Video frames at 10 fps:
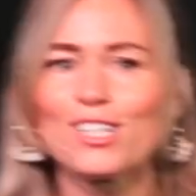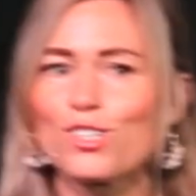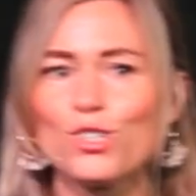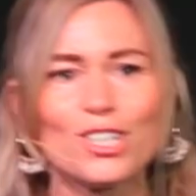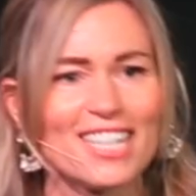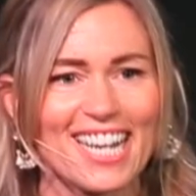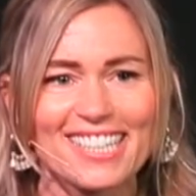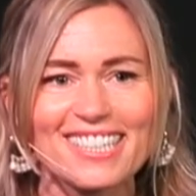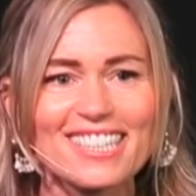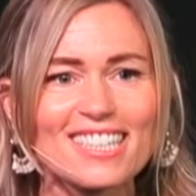
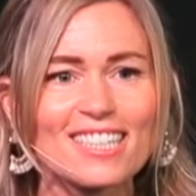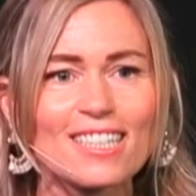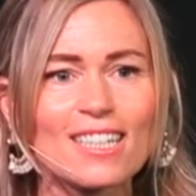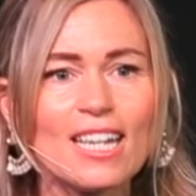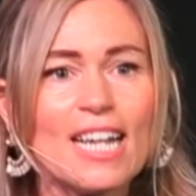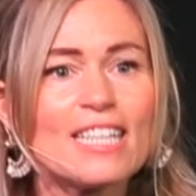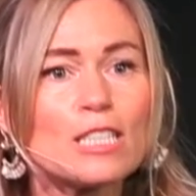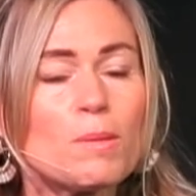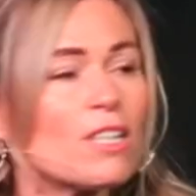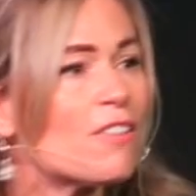goodness. The
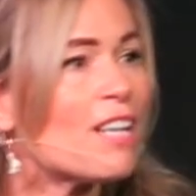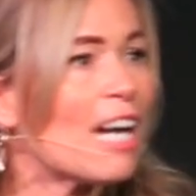Spirit of God